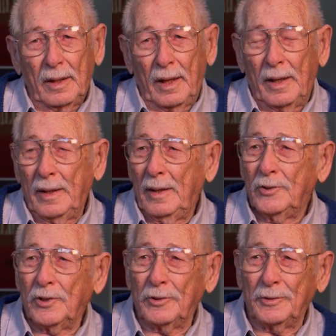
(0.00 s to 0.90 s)
I
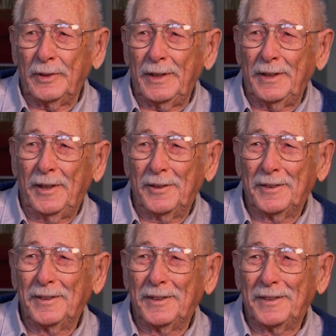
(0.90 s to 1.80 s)
certainly,
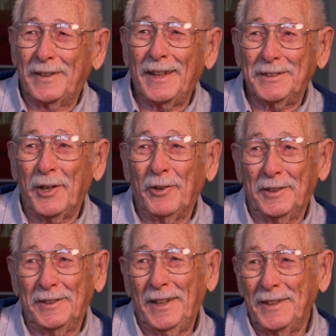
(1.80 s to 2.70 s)
that's our
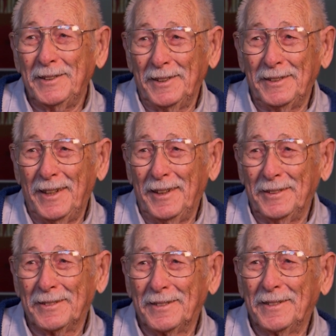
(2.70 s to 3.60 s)
intention,
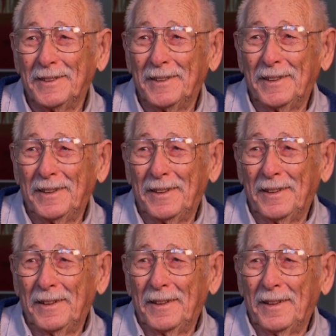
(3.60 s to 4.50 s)
yes. Wow. What a